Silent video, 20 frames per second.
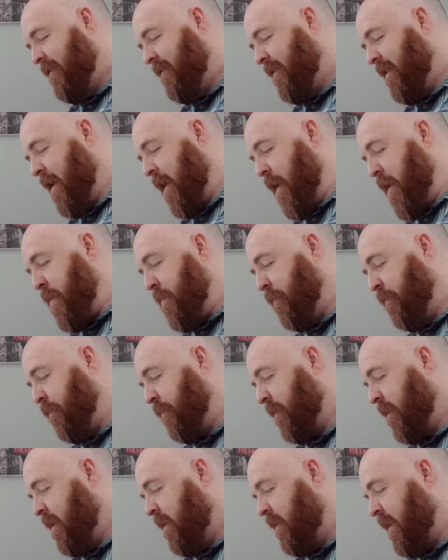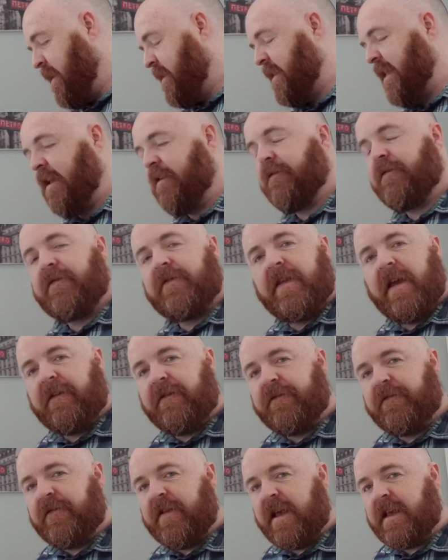Um, they see they
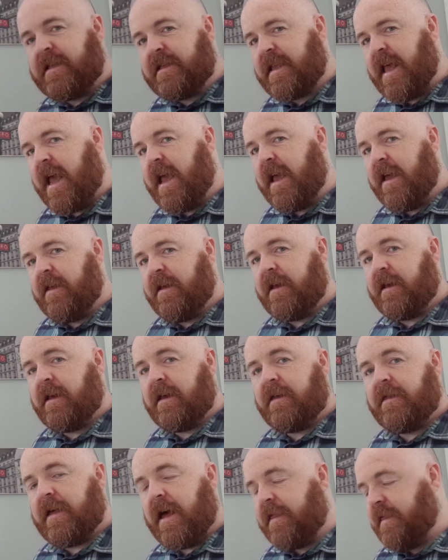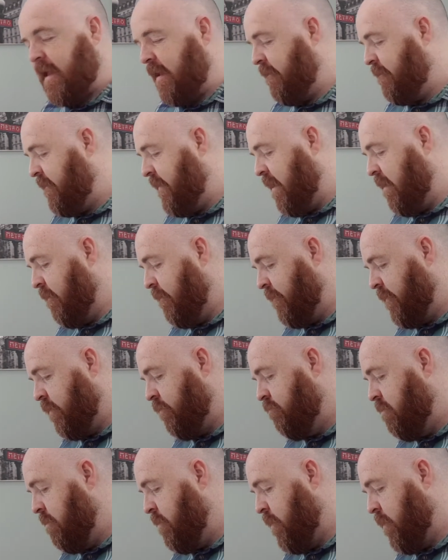they saying that they feel
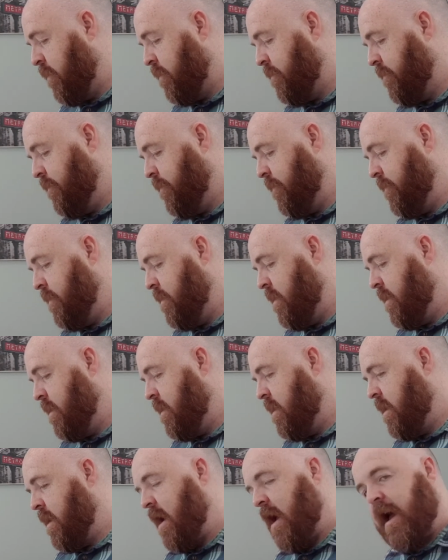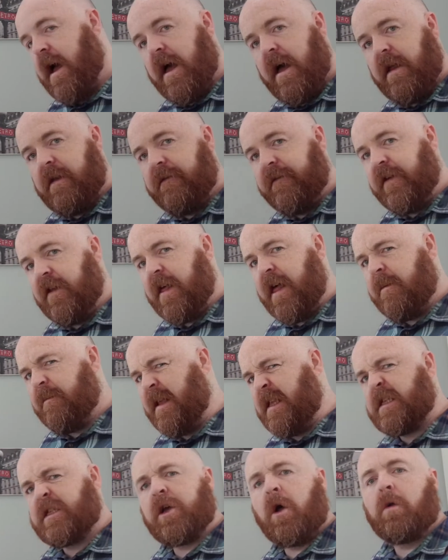vulnerable and feel that they've
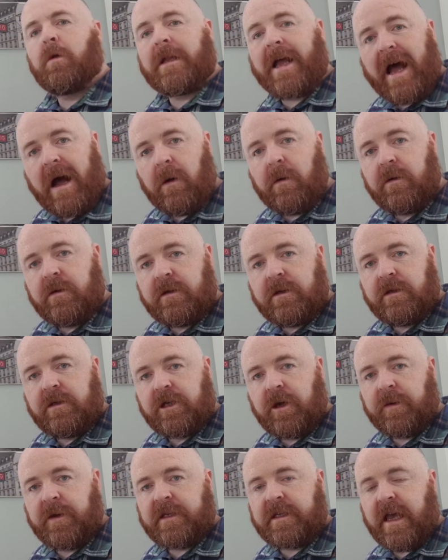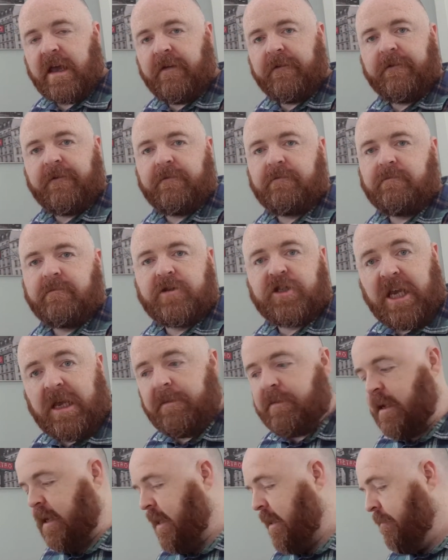been sold out, shall we say,
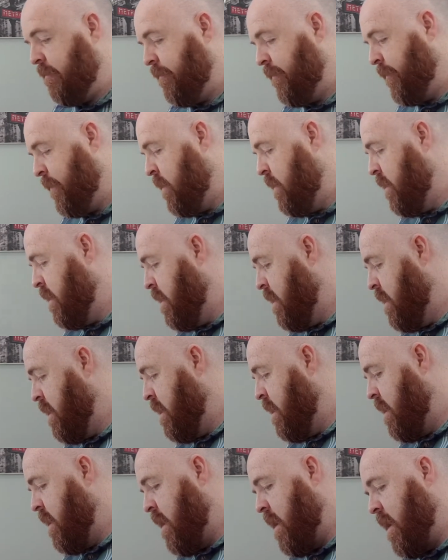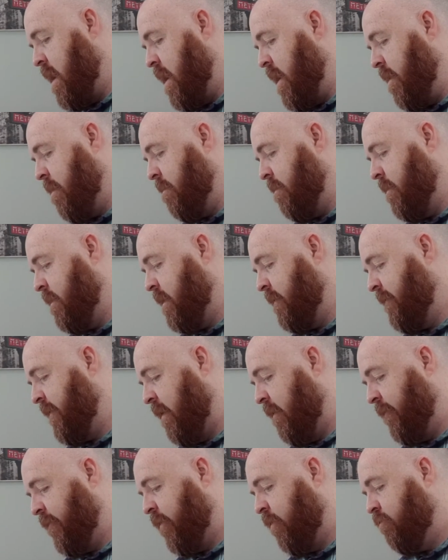cheaply. Um, they
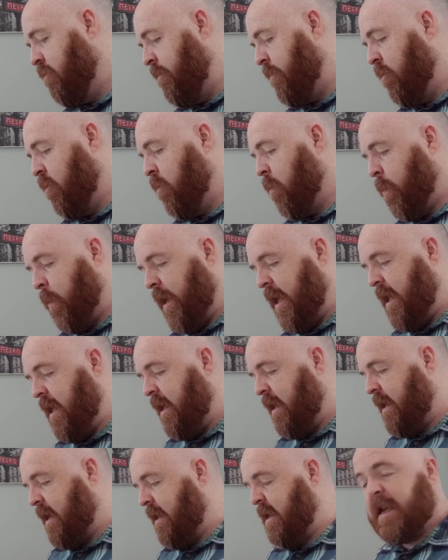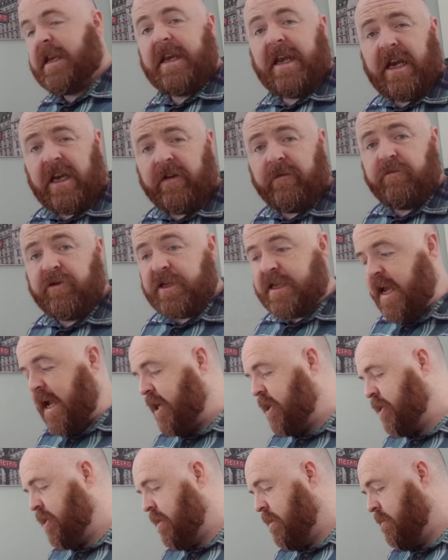feel vulnerable, weak, and in need of
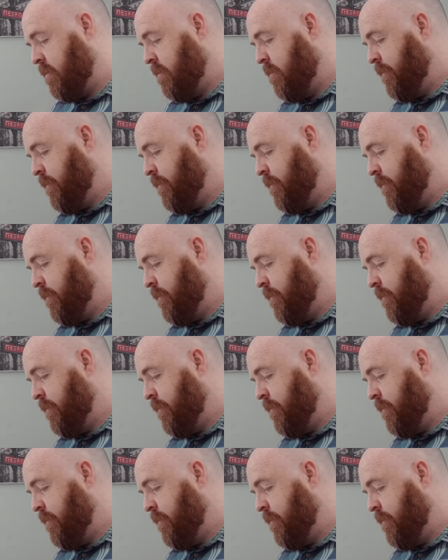protection.